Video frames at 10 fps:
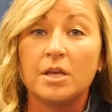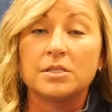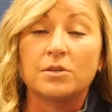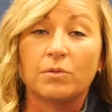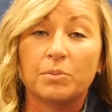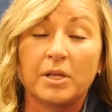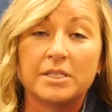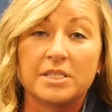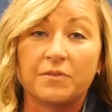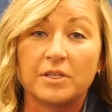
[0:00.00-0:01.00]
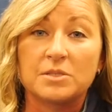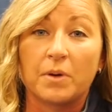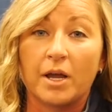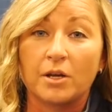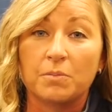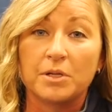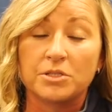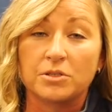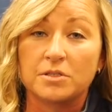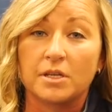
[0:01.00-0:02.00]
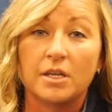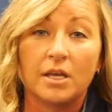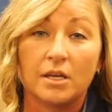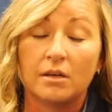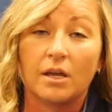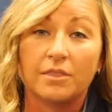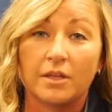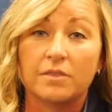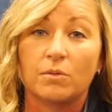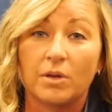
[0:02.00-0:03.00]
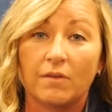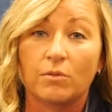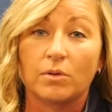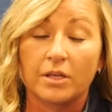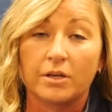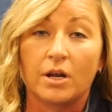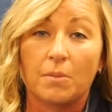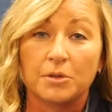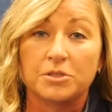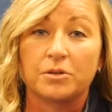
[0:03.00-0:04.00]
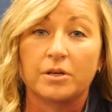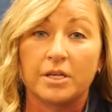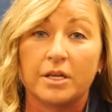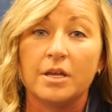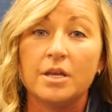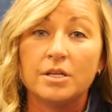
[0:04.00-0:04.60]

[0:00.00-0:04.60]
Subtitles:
So if we play defense behind our pitchers and hit, I think that we have a really good opportunity